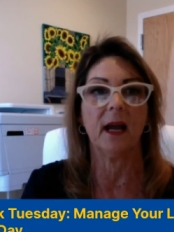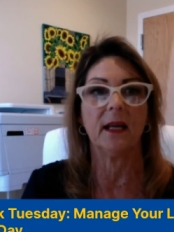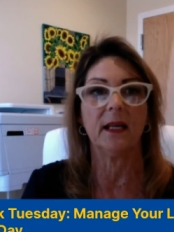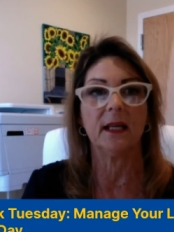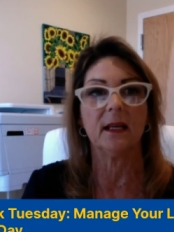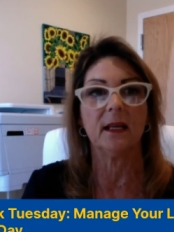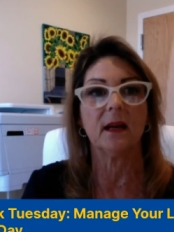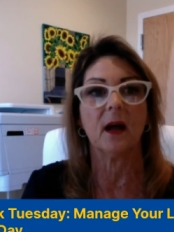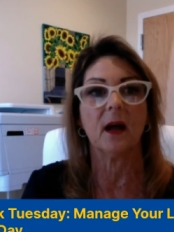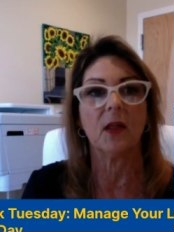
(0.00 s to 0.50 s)

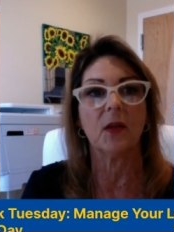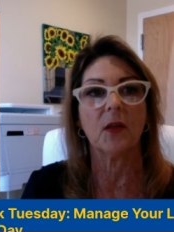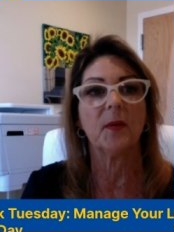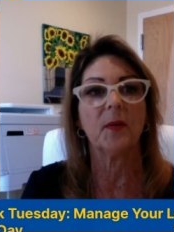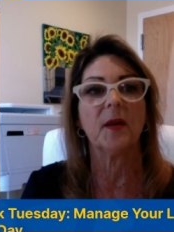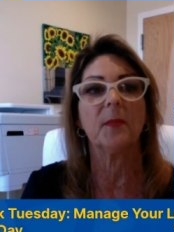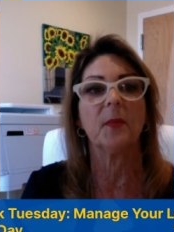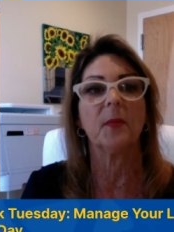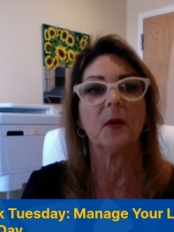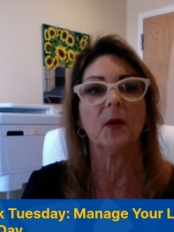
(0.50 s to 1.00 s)
I need
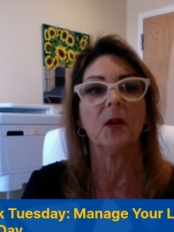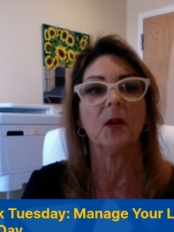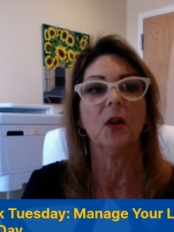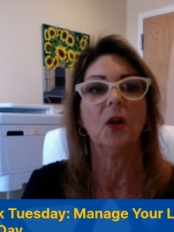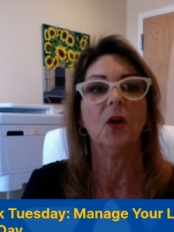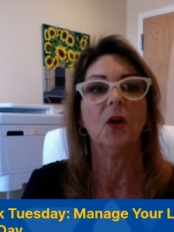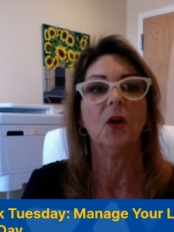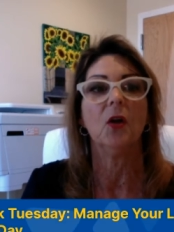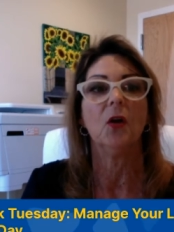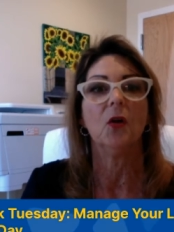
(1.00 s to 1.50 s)
other people
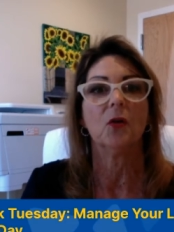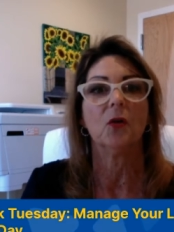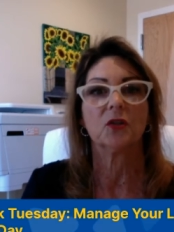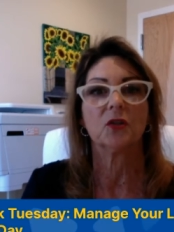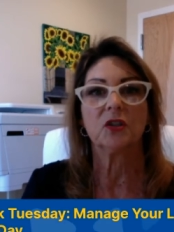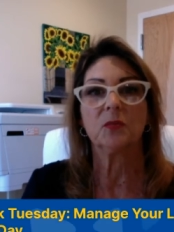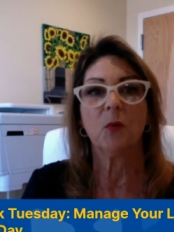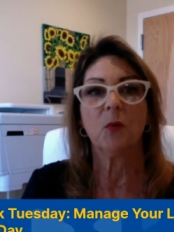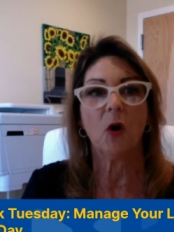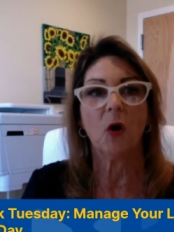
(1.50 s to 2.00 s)

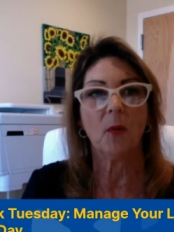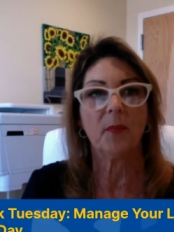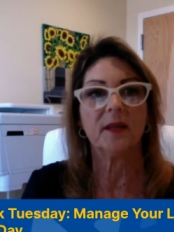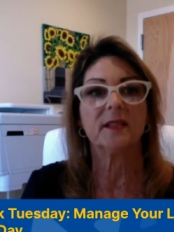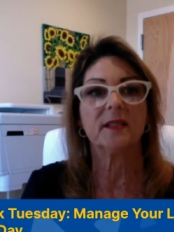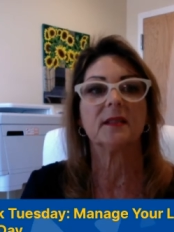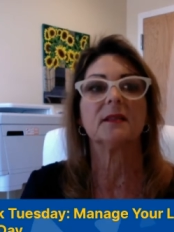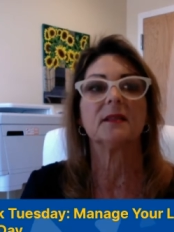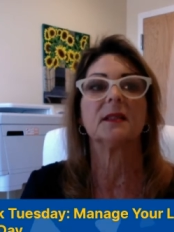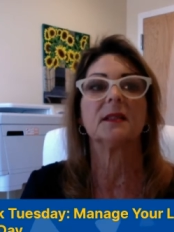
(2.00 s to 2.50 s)
small
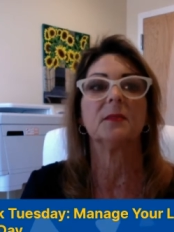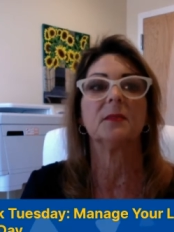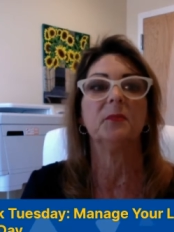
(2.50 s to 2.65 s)
businesses